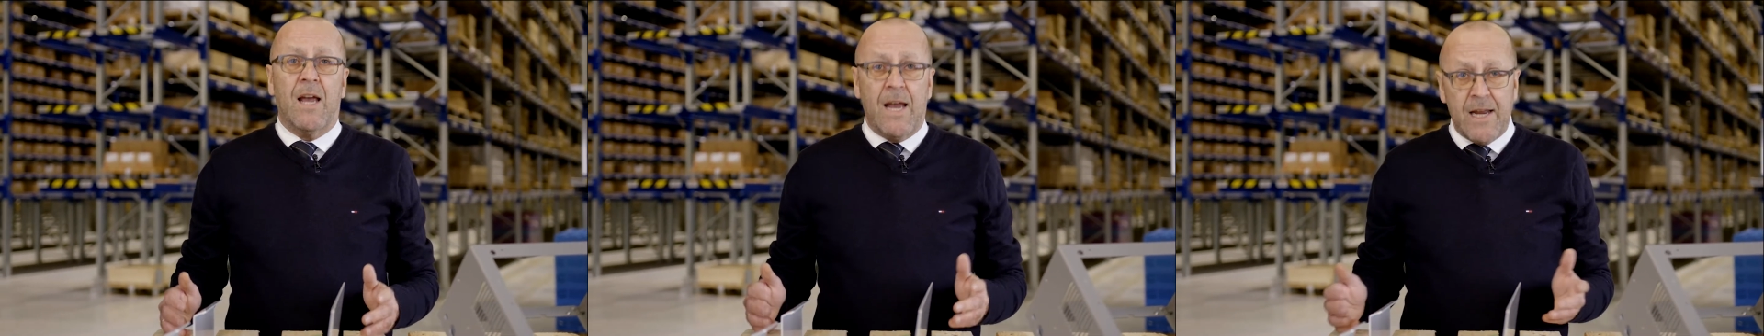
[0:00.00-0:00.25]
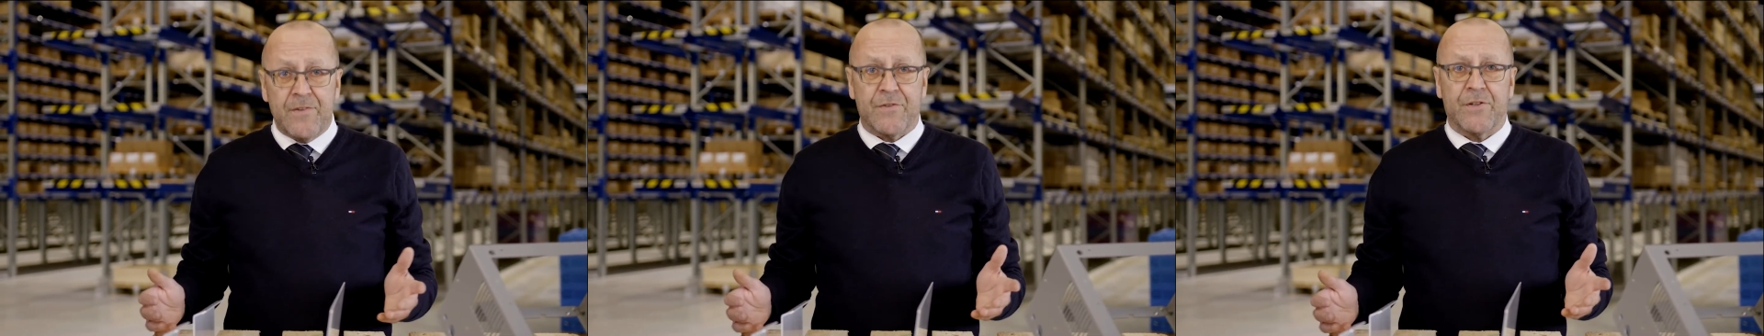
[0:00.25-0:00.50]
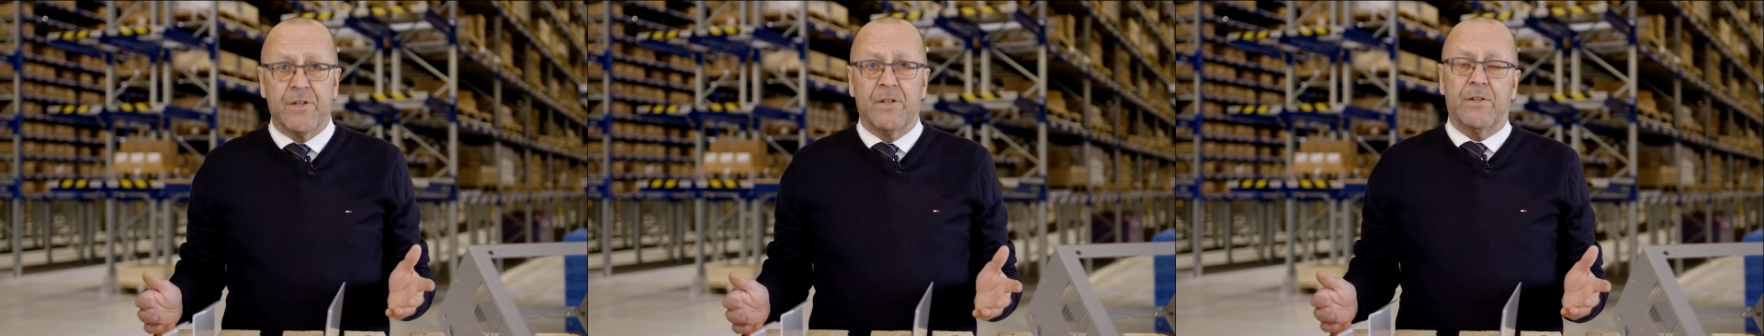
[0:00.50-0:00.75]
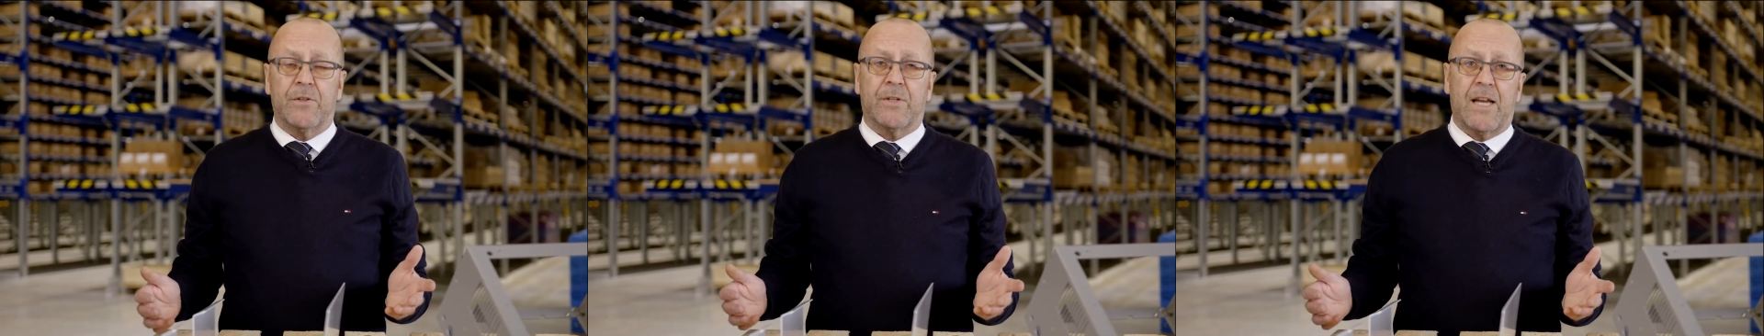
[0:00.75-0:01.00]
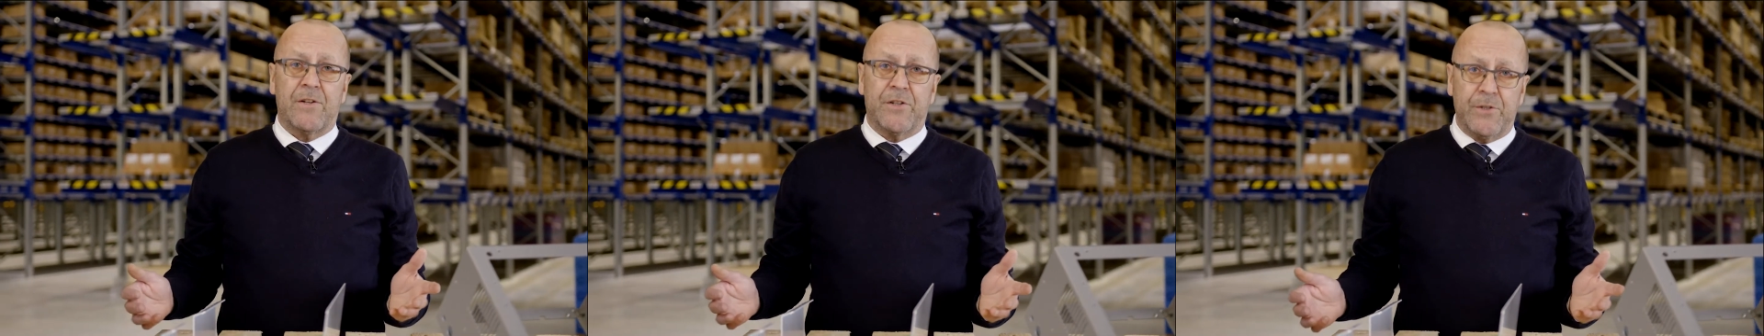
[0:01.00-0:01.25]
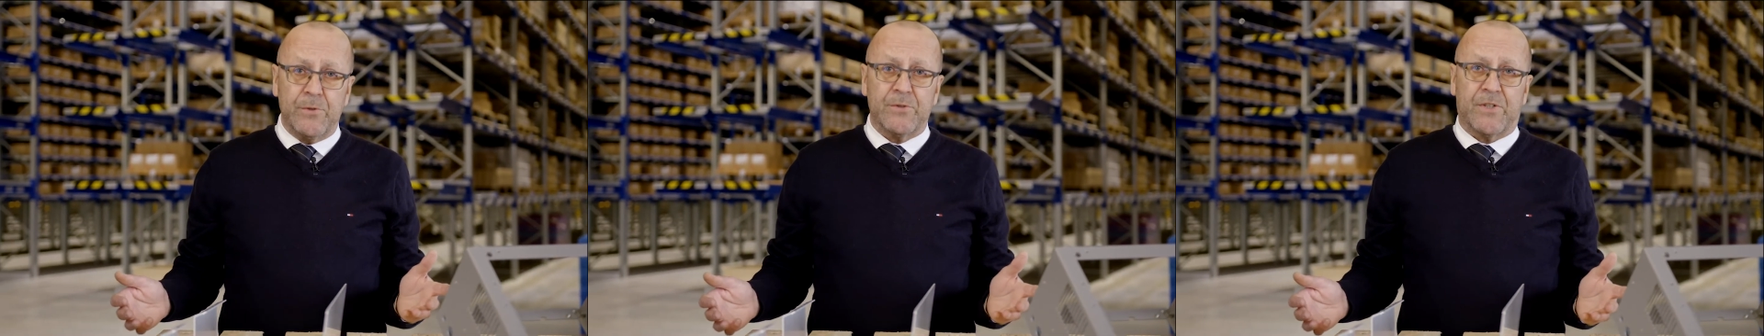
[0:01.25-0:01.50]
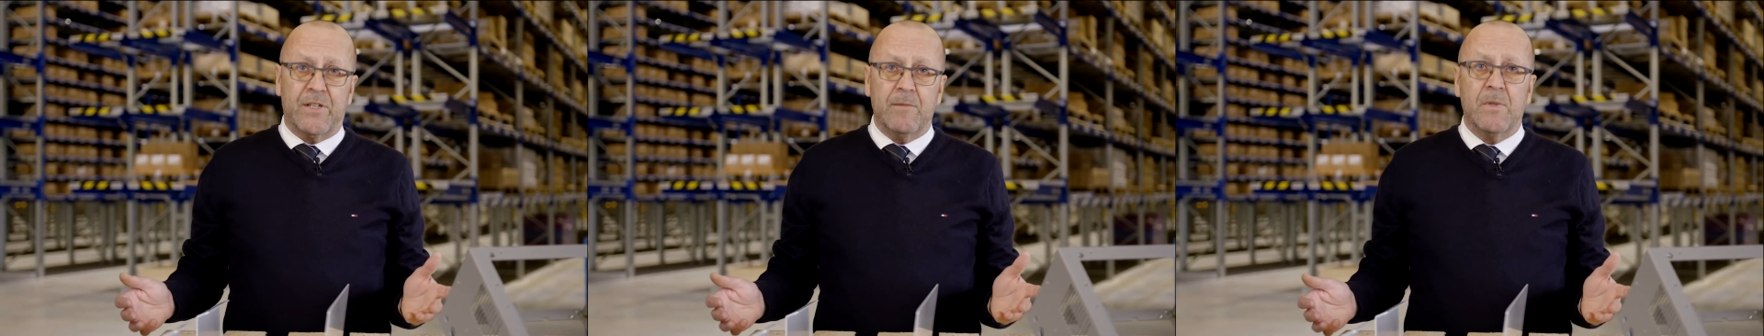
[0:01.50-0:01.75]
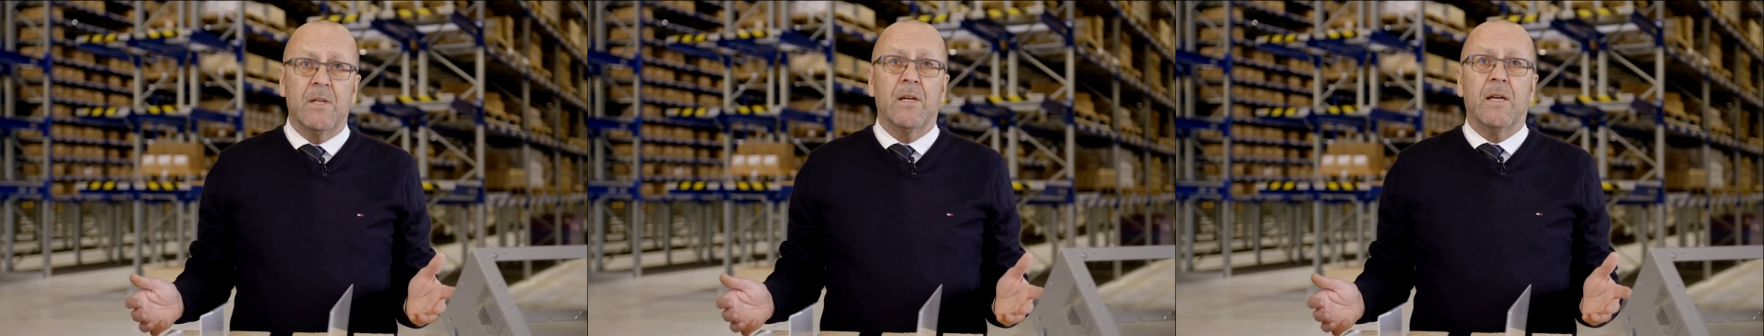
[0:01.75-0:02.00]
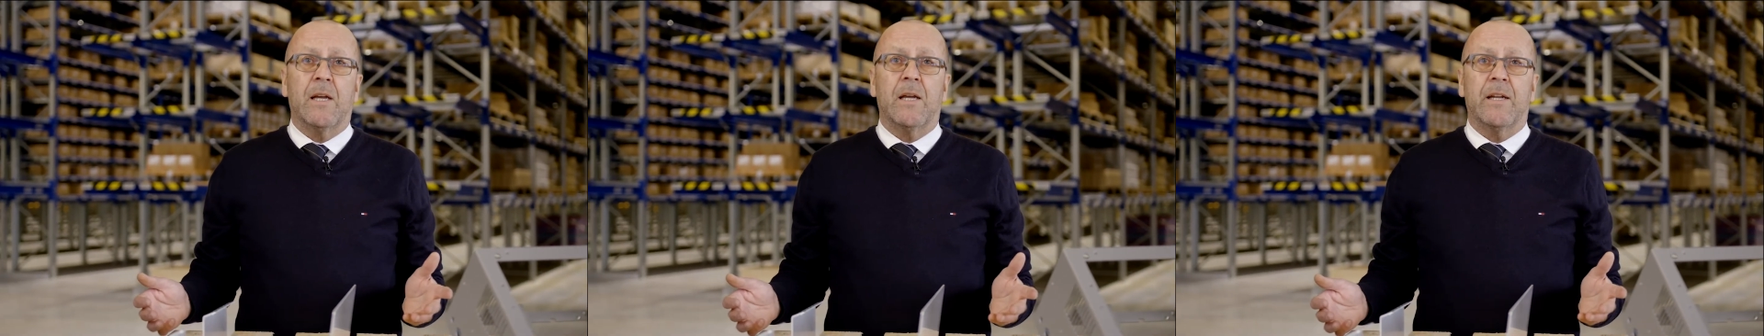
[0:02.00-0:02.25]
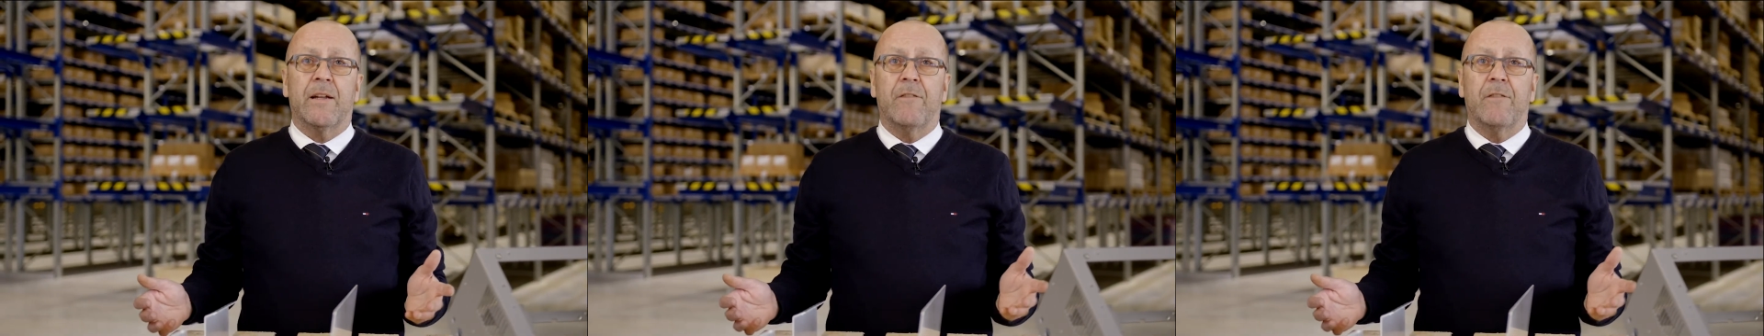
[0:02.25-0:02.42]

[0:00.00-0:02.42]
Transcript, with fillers: and you can use them in